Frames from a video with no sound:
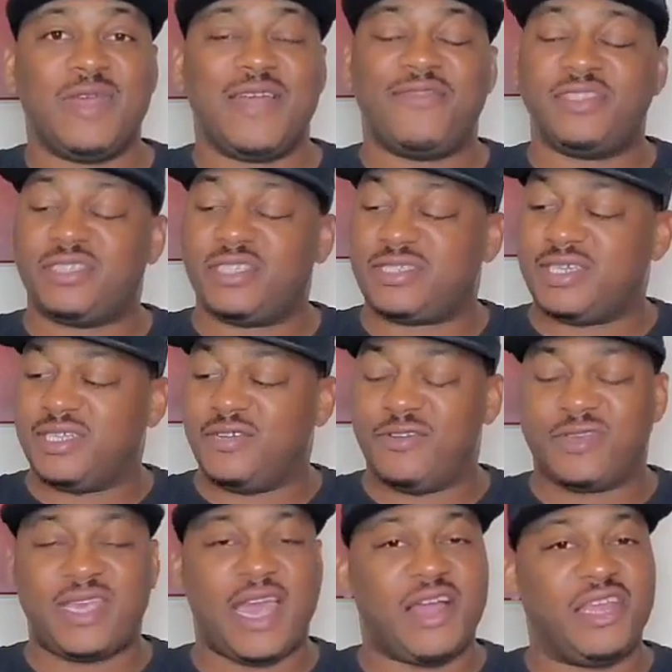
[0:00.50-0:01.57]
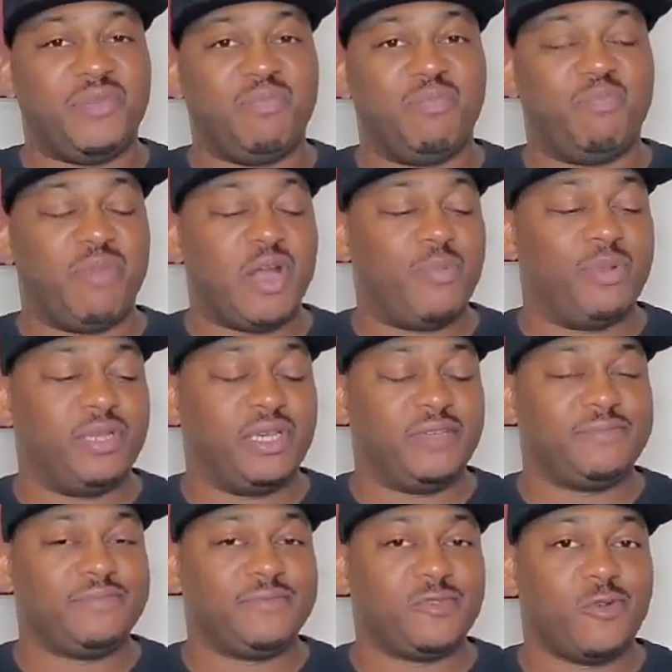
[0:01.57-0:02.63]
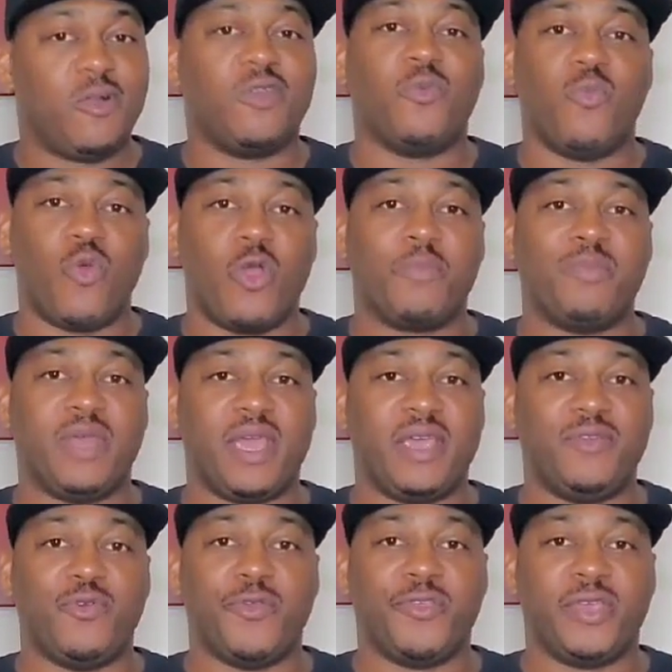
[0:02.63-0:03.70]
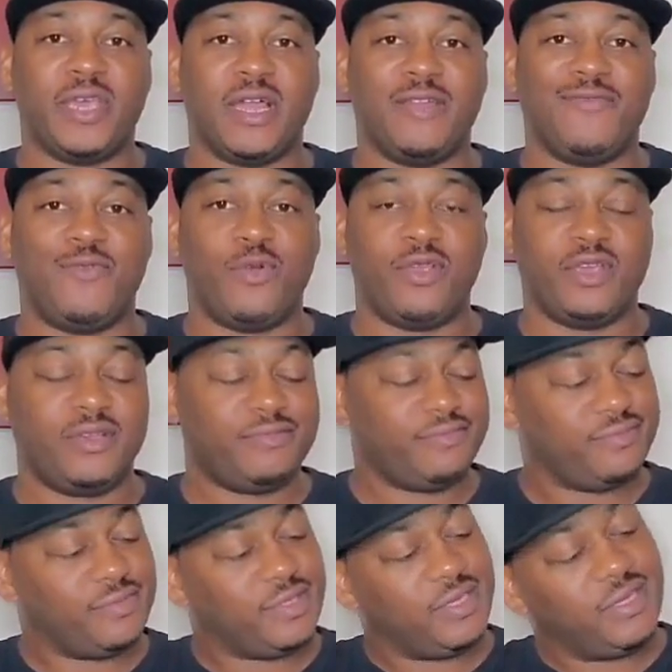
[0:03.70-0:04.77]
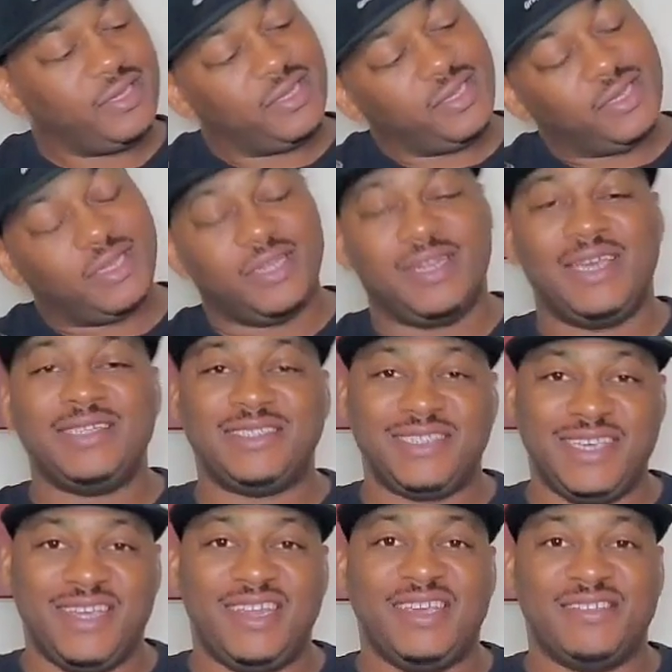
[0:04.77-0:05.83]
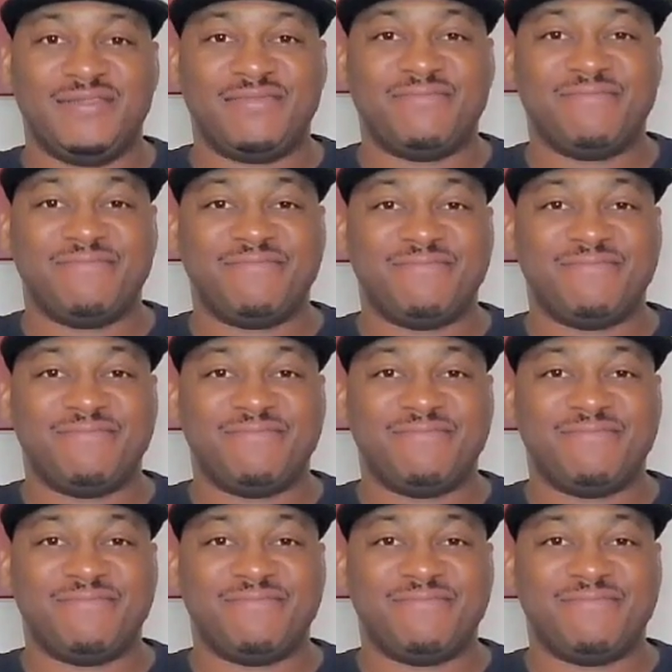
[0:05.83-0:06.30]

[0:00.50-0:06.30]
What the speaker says: We're having just a little Cali bubbly on a warm day in Northern California. Let's get it.